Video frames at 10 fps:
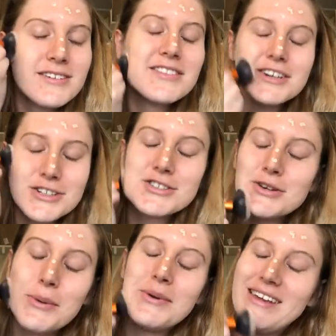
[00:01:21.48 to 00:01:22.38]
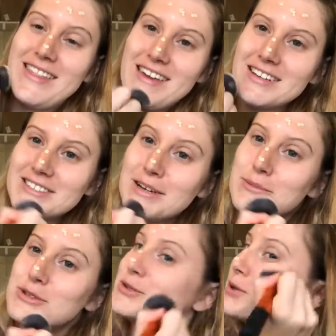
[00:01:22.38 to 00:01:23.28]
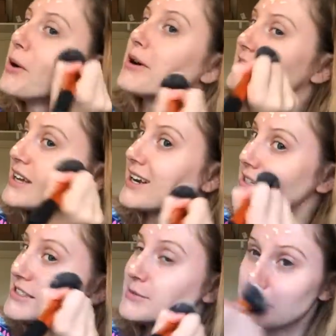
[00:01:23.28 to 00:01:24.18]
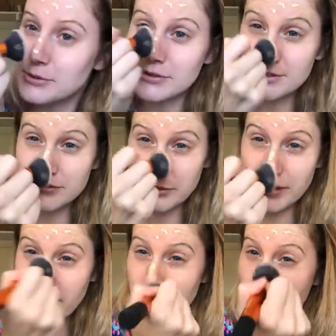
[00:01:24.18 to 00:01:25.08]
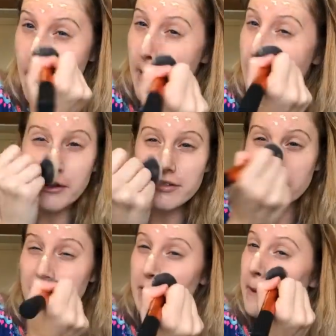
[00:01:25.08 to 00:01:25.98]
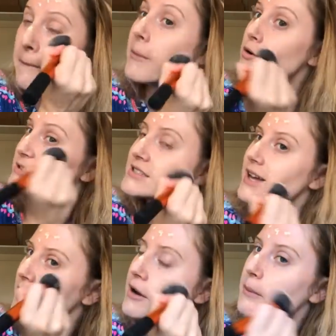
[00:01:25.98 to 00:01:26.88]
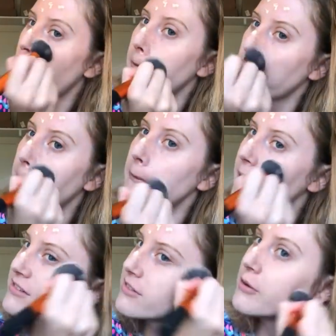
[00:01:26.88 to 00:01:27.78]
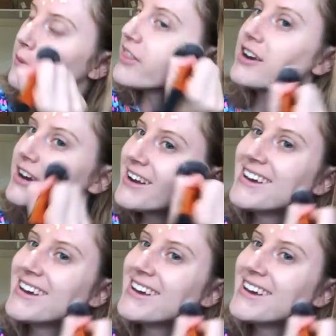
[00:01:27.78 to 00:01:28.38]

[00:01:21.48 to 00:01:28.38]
There's so many things. I'm so excited to be moving to Florida. The thing I'm most excited about though is the weather.